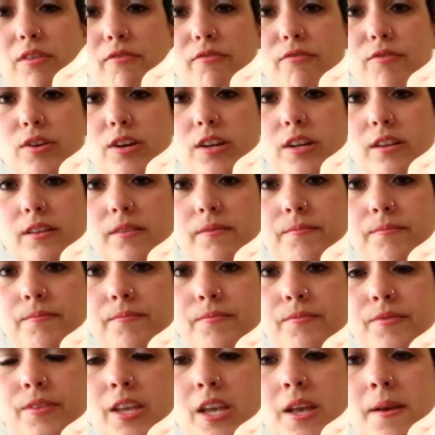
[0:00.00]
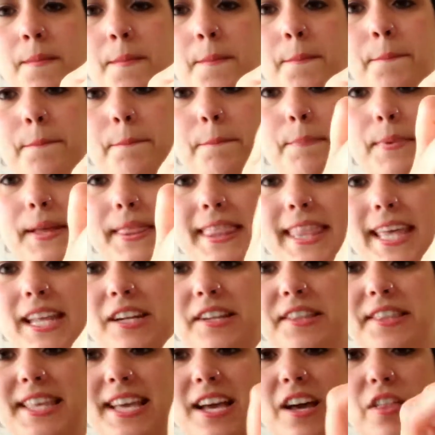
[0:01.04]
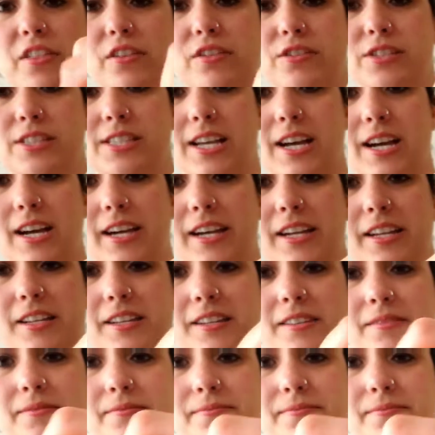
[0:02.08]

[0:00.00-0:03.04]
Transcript: foot, but then on the other side,